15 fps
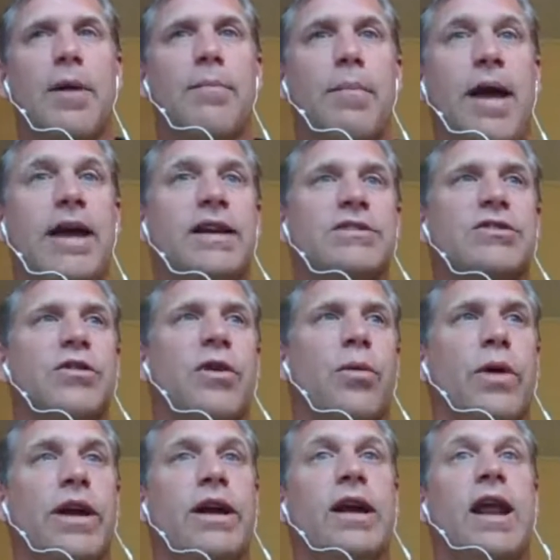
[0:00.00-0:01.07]
make it so that
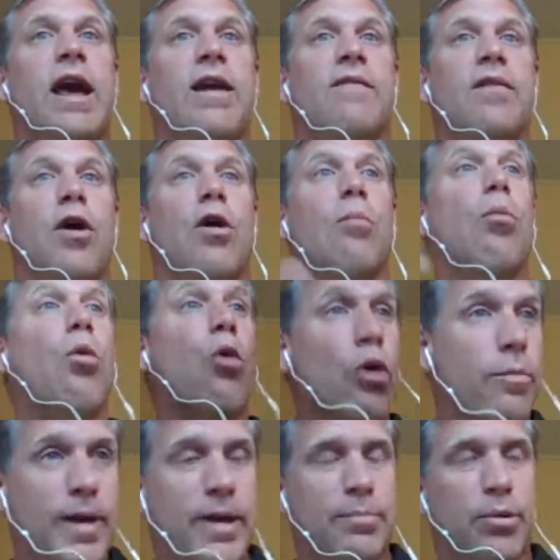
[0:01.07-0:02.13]
we could have more
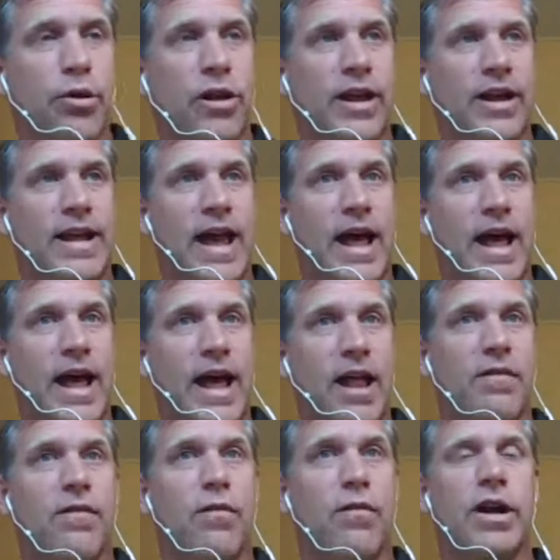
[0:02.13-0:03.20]
people in
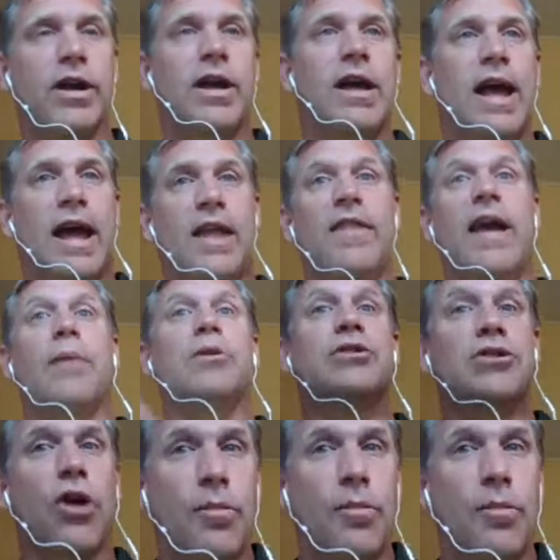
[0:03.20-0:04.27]
California, and
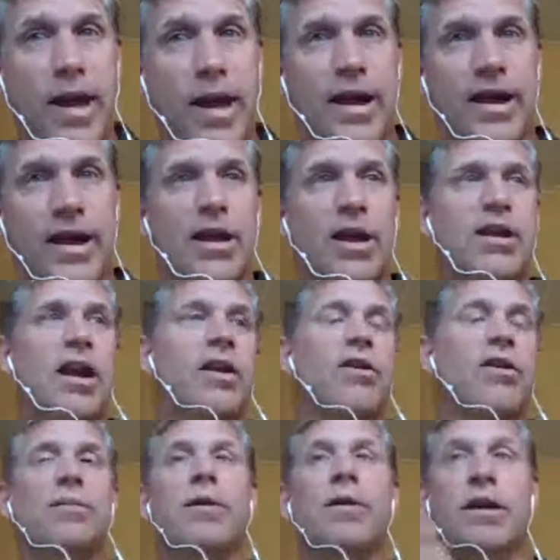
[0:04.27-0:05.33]
they would start paying
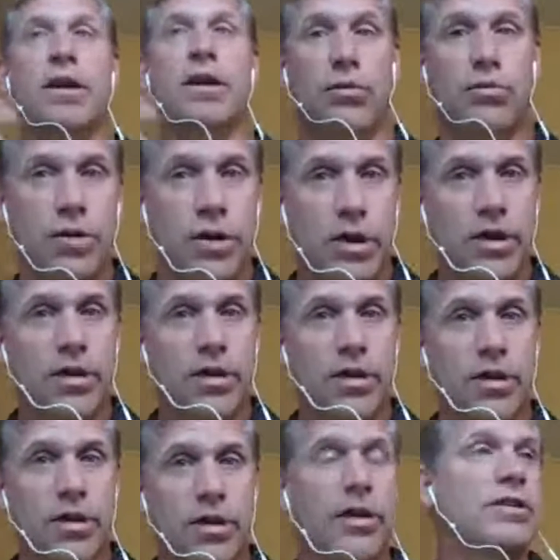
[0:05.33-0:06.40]
not only,
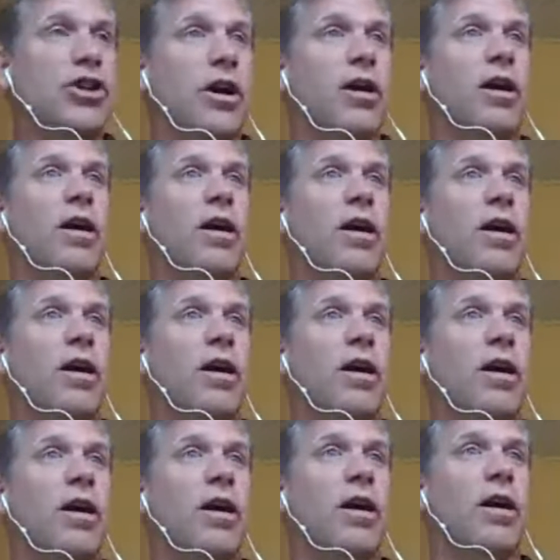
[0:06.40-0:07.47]
their share
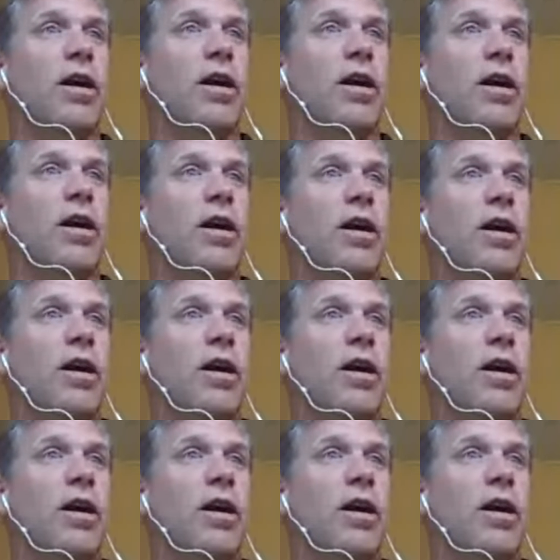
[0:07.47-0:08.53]
of things here,
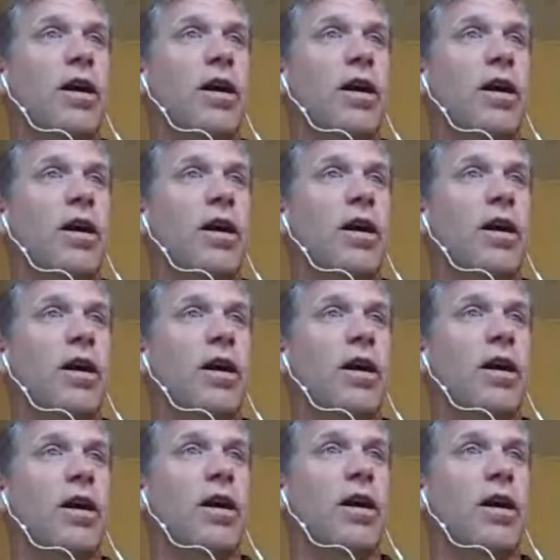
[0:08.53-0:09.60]
taxes and stuff like that,
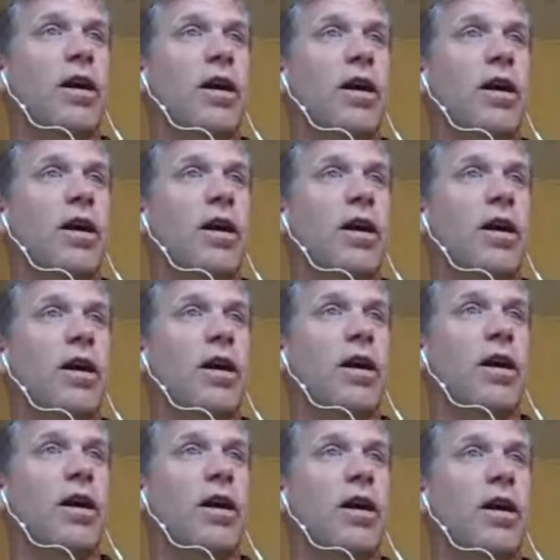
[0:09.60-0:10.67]
but also developers would
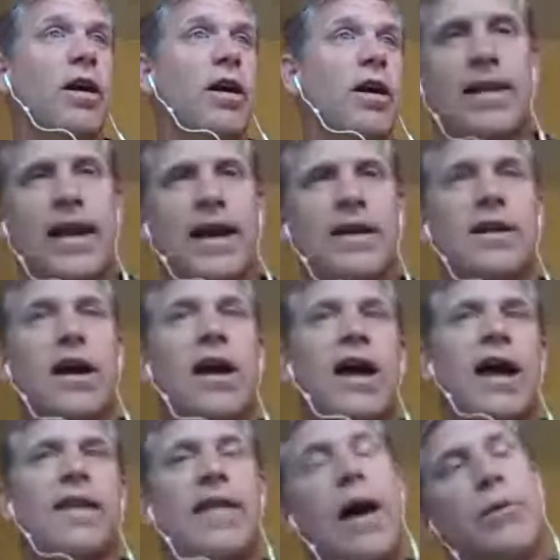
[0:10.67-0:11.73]
be leasing out that
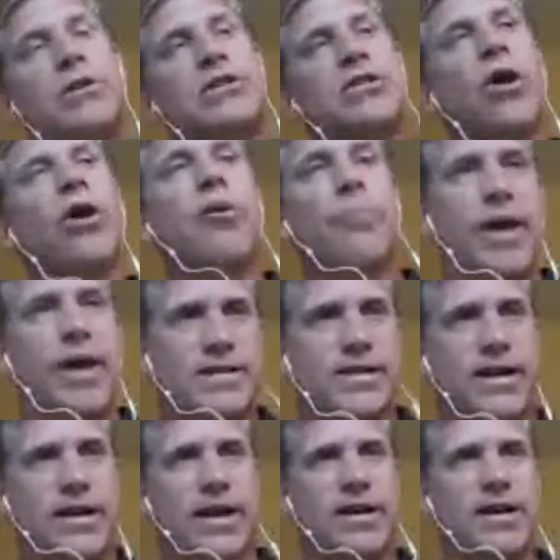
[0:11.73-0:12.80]
land, and that would
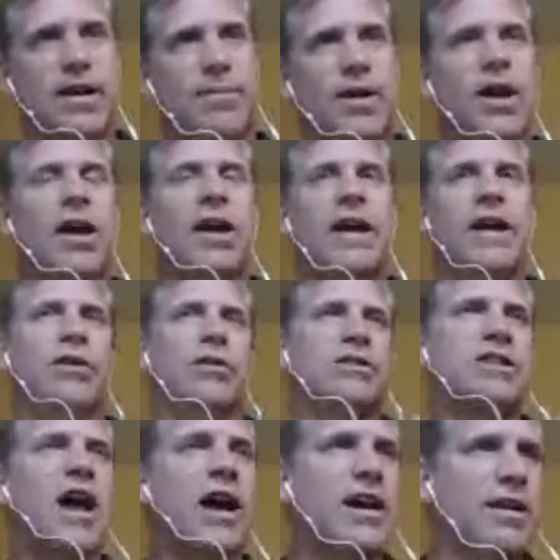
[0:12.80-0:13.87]
start a basic income.
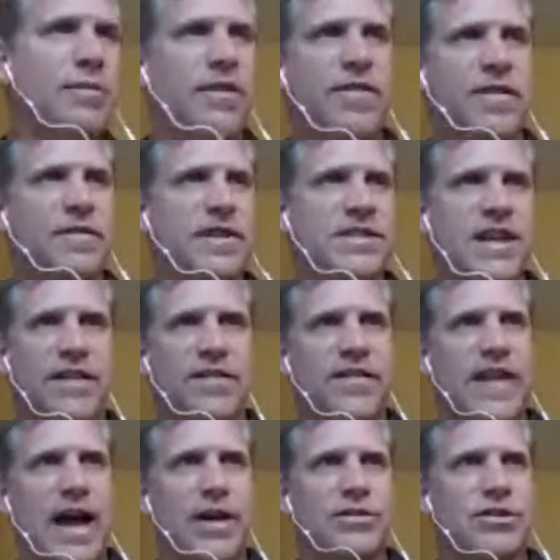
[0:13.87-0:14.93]
It's not going to be
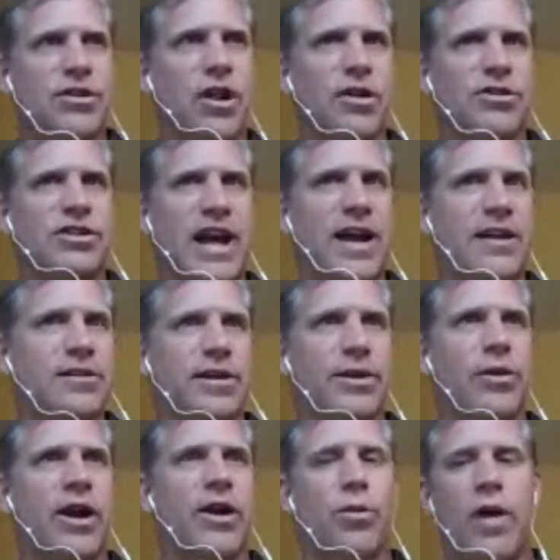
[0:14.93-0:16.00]
$57,000
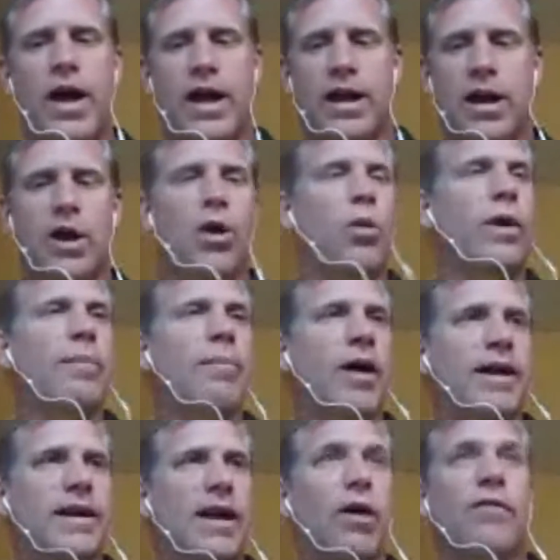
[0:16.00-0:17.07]
annually right away.
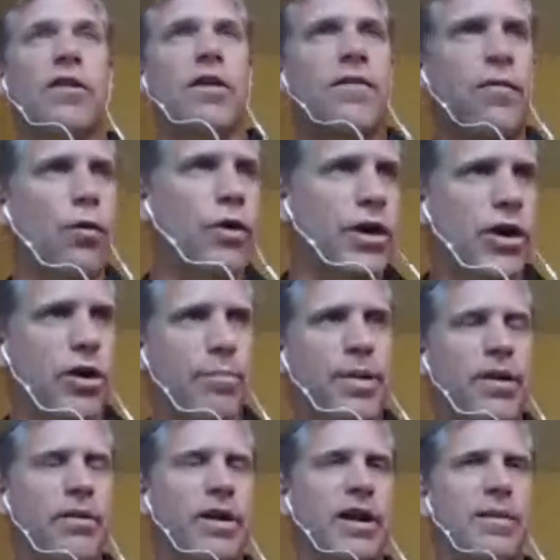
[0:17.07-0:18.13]
We might, over a
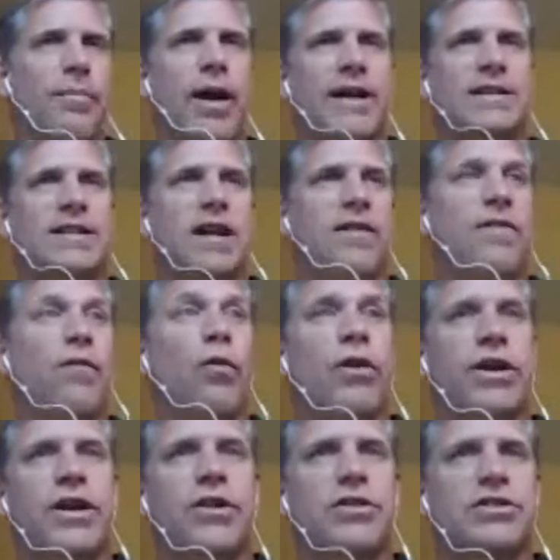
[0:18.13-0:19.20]
4-year period, it might
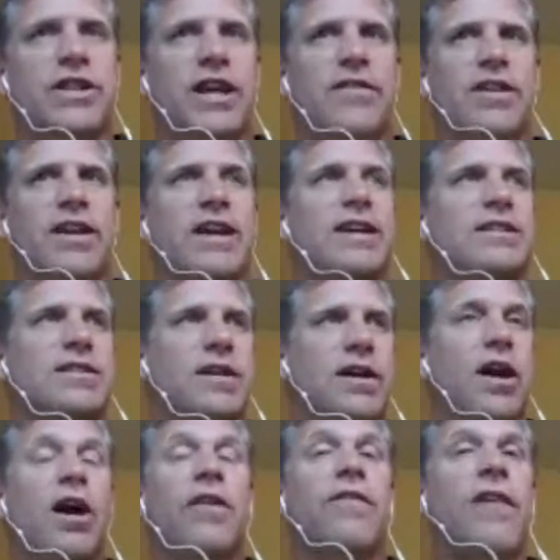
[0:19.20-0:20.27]
take 4 years to even
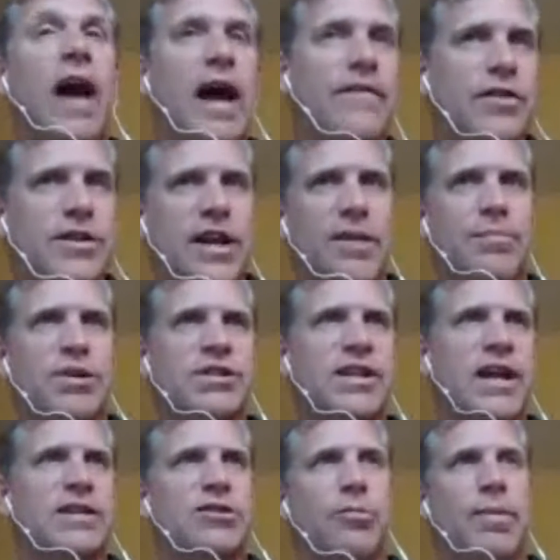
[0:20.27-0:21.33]
get to 5 or
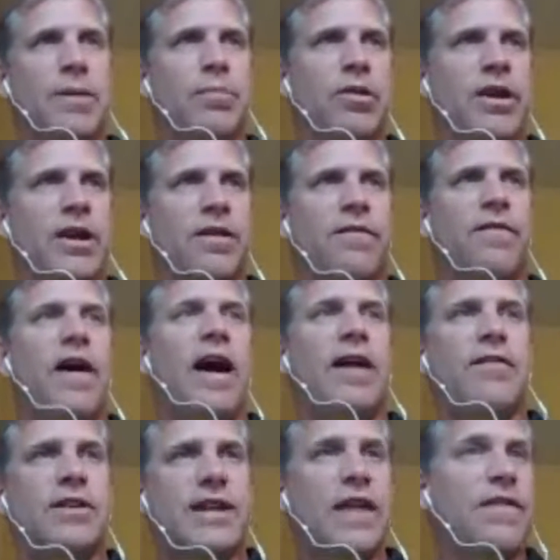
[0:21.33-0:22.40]
10%. So people get
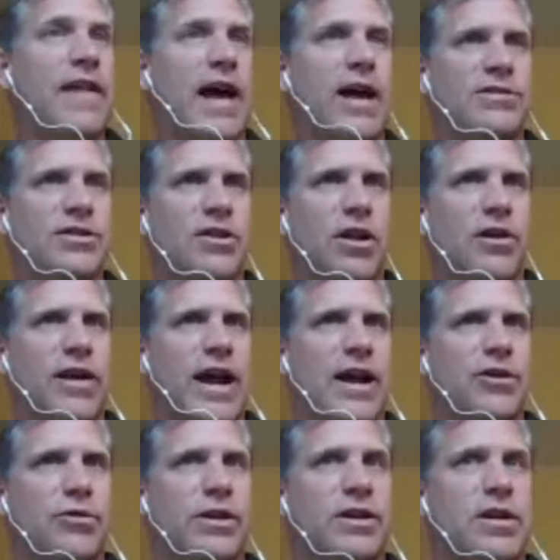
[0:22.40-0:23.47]
a $5,000 or
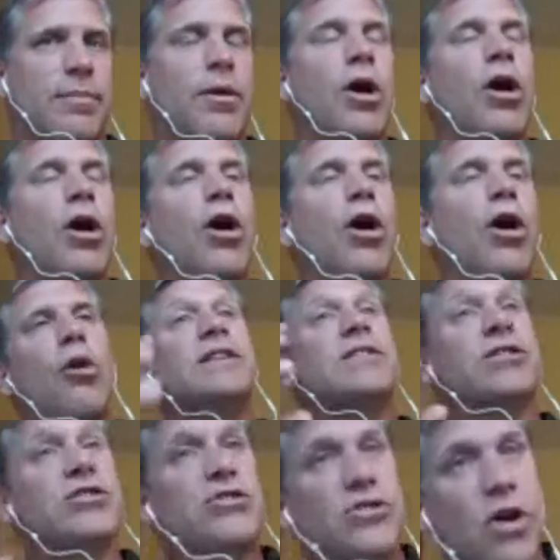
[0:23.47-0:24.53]
$10,000 annual income,
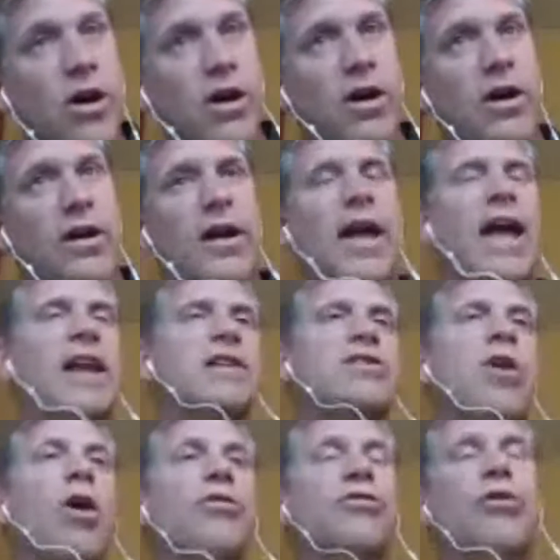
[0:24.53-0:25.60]
but it's a start.
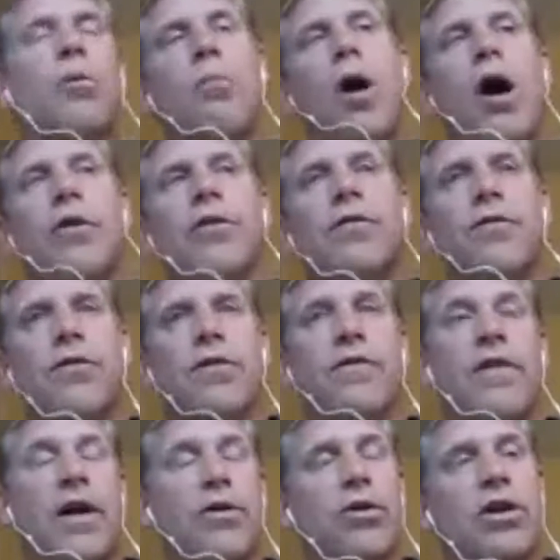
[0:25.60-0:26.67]
And it's also a
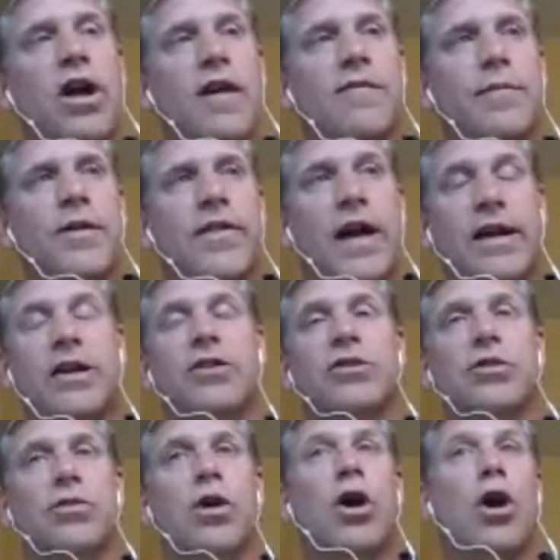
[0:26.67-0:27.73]
model for the federal government
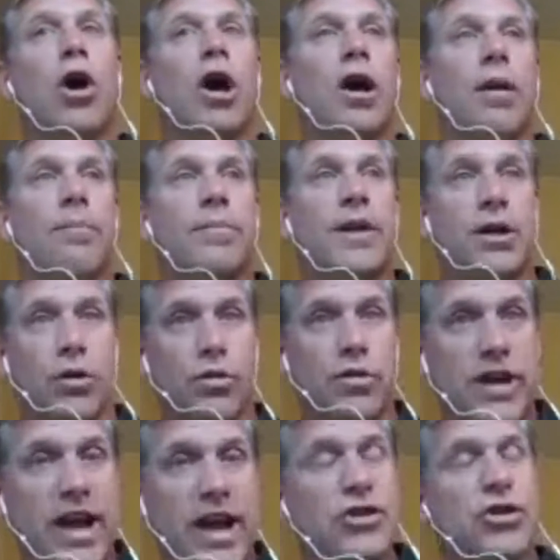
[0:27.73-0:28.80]
that could do,
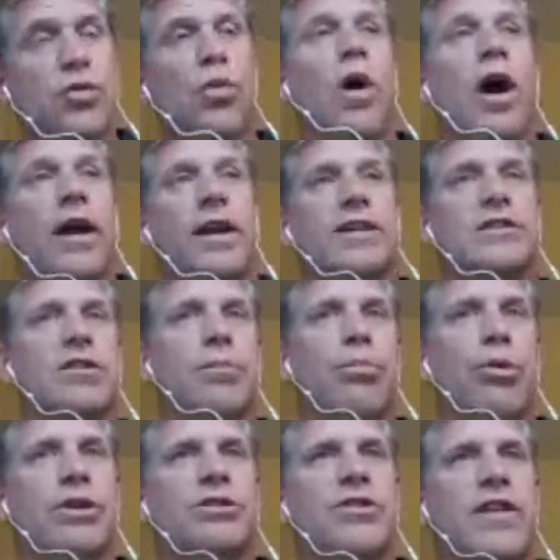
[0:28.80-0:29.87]
nationwide
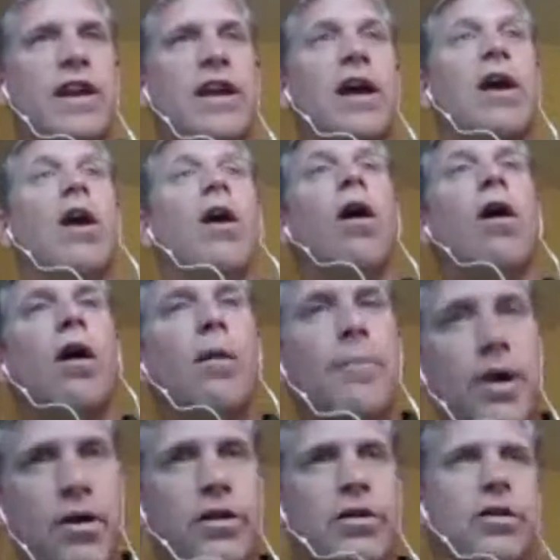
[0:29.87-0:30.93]
at some point, so that
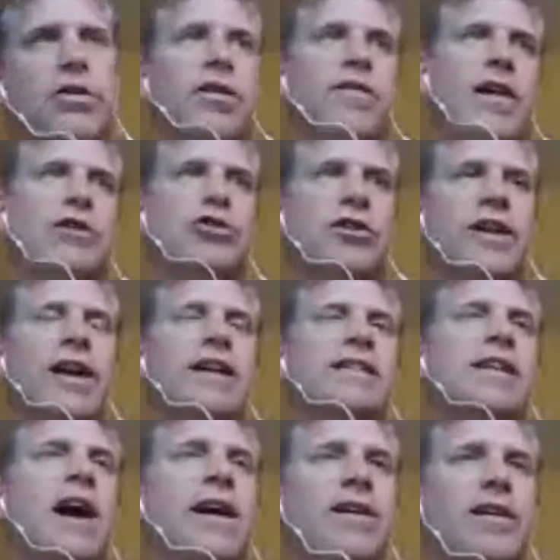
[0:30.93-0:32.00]

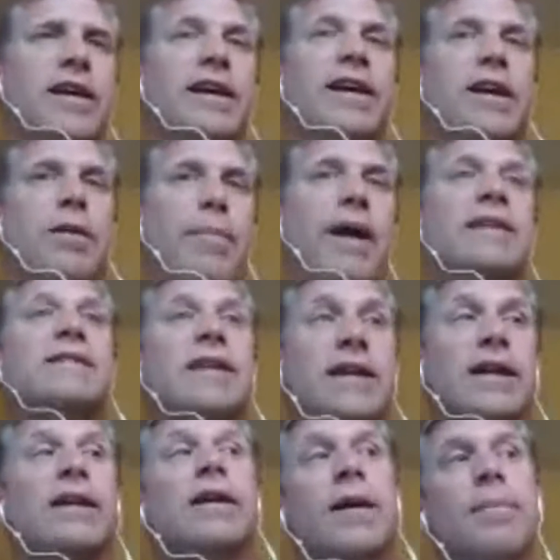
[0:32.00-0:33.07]
entirely get a basic
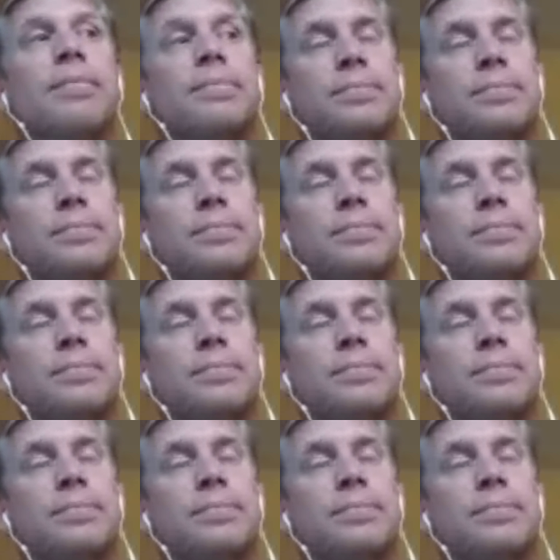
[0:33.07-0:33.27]
income.